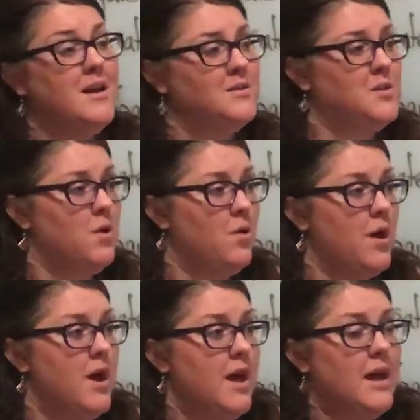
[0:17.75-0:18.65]

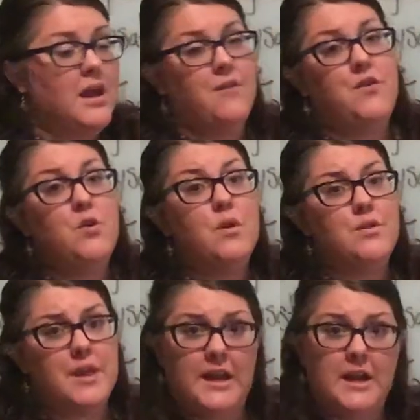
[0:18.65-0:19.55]
So if you are
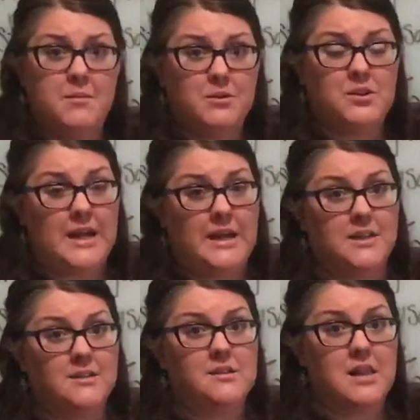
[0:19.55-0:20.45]
thinking about
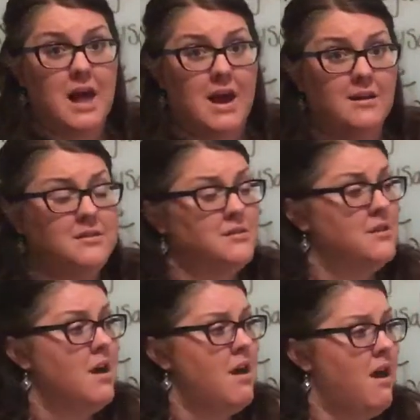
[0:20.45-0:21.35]
taking this
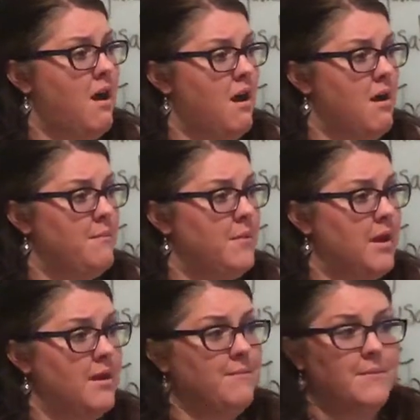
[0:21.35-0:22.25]
class, um,
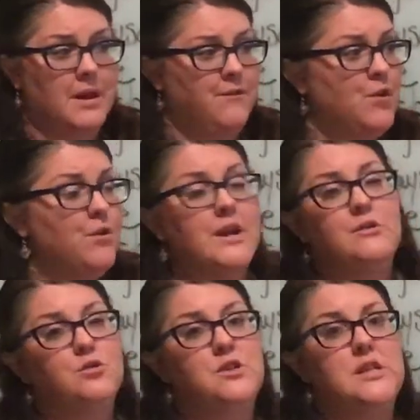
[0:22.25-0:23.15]
and if you're
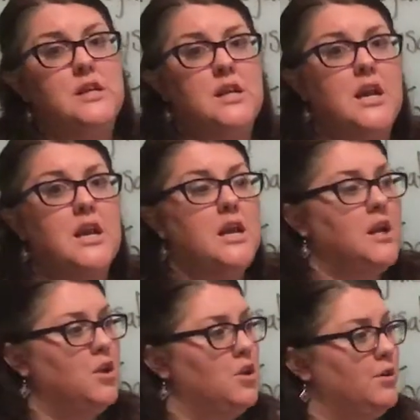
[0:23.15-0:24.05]
interested
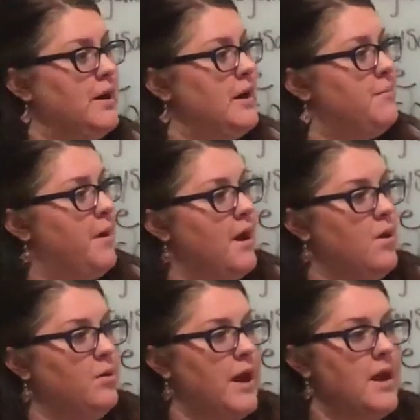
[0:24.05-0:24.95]
in learning
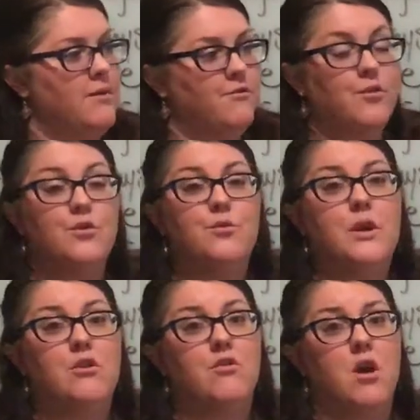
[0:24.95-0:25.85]
about and
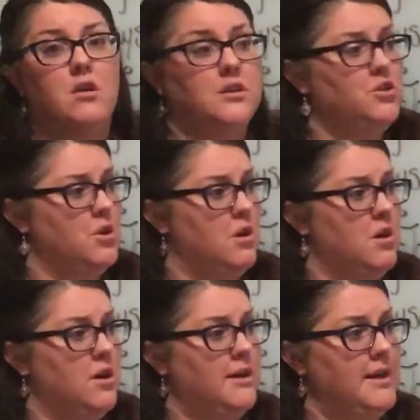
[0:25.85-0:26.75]
furthering your knowledge
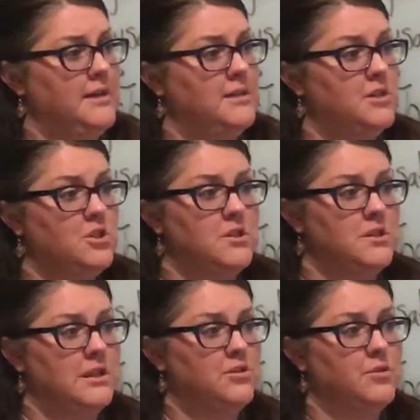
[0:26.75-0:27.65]
on Indigenous
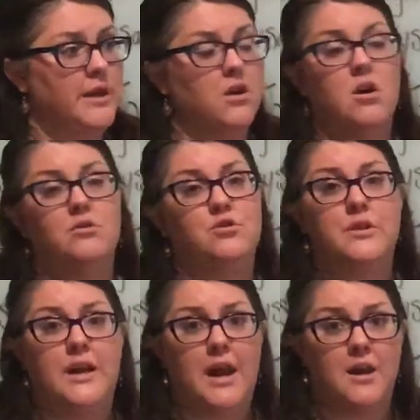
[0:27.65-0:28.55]
history and culture
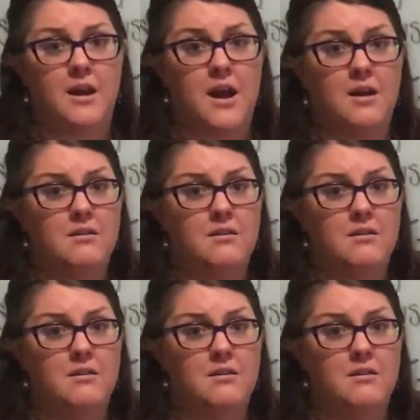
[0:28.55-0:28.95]
in Canada,